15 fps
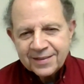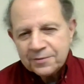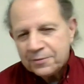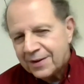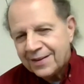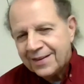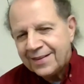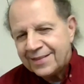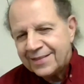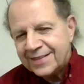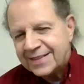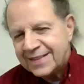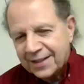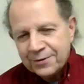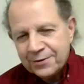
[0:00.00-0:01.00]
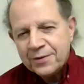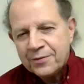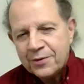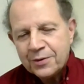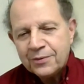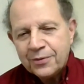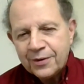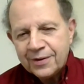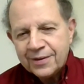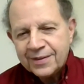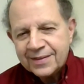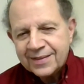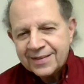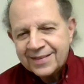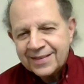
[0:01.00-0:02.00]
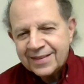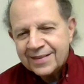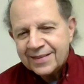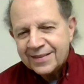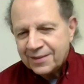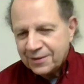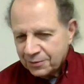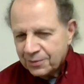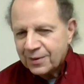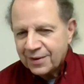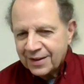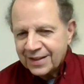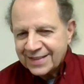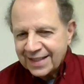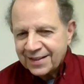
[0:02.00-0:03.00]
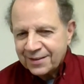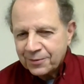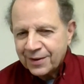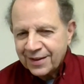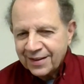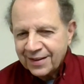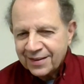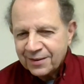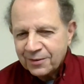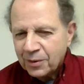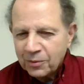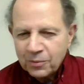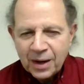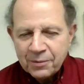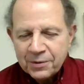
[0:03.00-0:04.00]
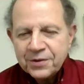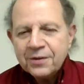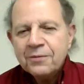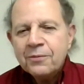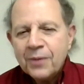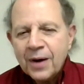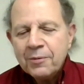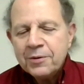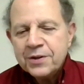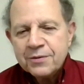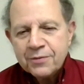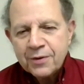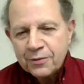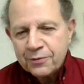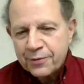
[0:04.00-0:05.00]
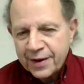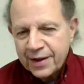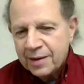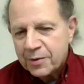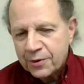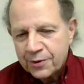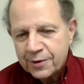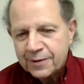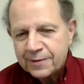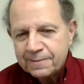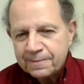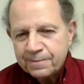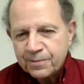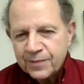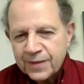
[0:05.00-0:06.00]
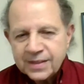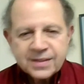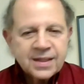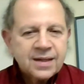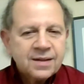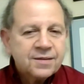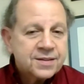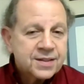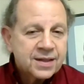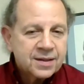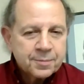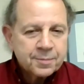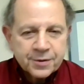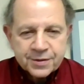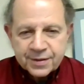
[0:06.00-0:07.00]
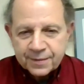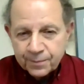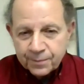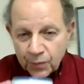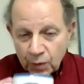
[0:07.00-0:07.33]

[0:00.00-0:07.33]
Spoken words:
Really? Is that who you're voting for? Is that really? Why would you vote for him or her instead of this other person?